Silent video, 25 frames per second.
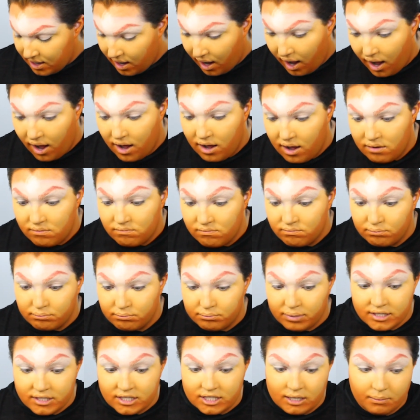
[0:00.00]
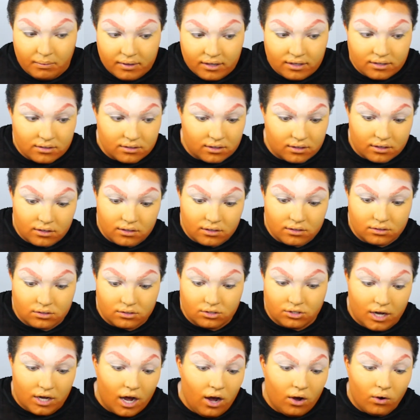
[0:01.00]
But some of these girls
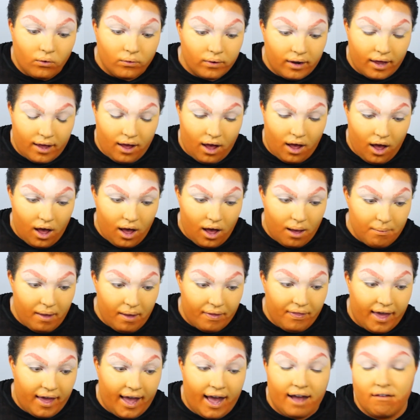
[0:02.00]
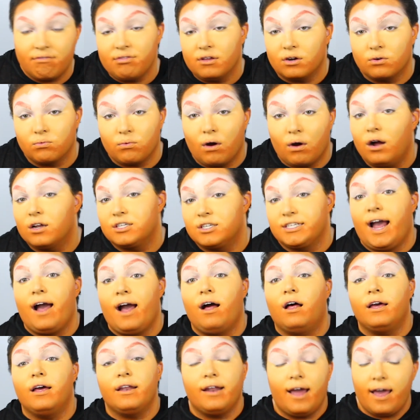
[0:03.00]
don't, and they have their raw
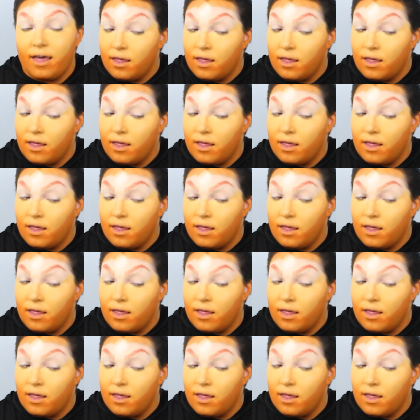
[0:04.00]
talent,